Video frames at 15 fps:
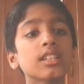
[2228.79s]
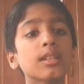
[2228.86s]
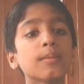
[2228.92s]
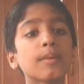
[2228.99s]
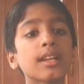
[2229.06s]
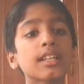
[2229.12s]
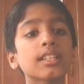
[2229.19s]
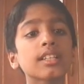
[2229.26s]

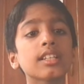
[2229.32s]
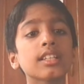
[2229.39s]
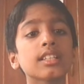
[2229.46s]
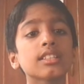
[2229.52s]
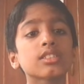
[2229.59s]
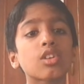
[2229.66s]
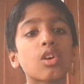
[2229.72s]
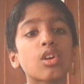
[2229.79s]
liberated
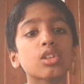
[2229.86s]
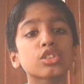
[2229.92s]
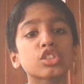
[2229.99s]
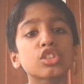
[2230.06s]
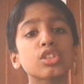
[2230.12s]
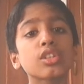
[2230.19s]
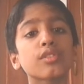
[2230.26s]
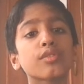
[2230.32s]
is
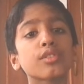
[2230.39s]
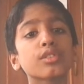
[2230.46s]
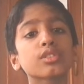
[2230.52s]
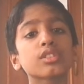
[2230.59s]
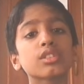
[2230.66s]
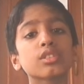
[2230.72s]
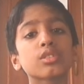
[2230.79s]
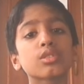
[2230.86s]
also
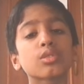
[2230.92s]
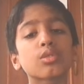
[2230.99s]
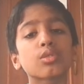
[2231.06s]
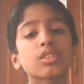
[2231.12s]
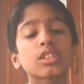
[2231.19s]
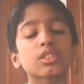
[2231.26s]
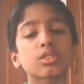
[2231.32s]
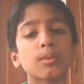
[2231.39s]
diffused
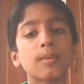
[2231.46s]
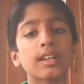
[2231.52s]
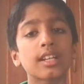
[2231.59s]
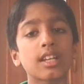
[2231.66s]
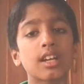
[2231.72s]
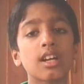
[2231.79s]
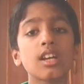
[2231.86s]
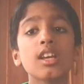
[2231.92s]
through the
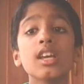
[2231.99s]
stomata.